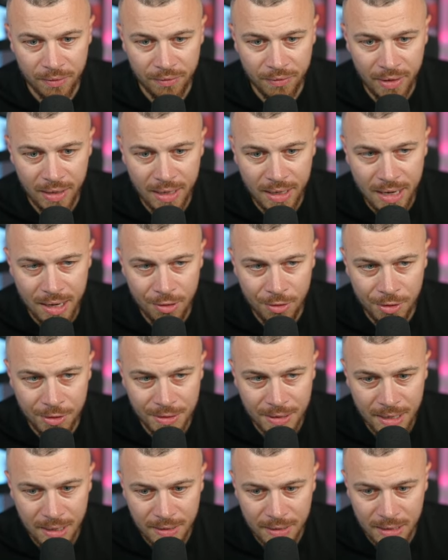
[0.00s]
Vicario
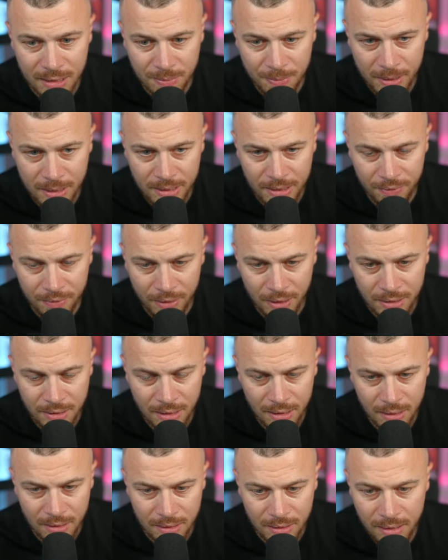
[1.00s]
is kind of expensive,
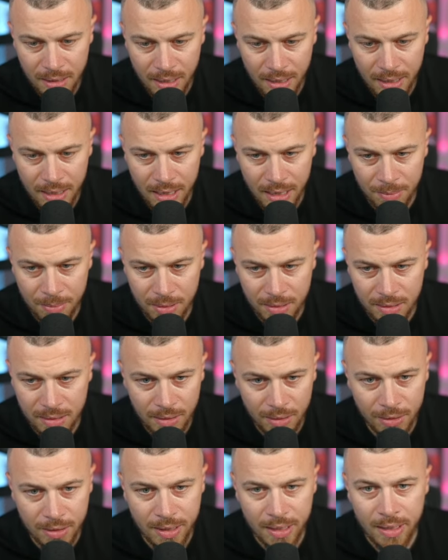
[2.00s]
isn't it? 3k, but
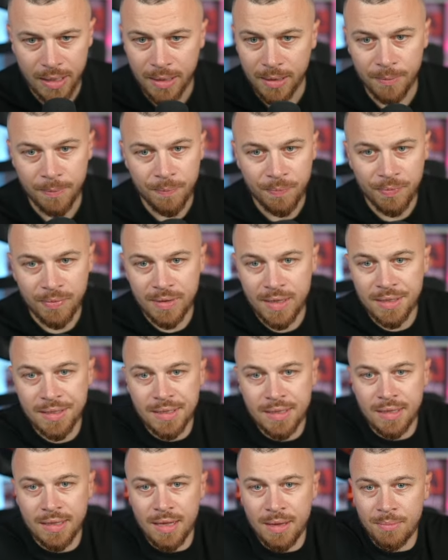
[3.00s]
okay. This
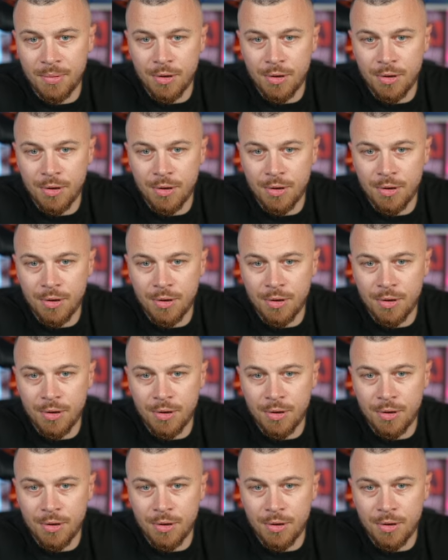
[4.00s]
is the team,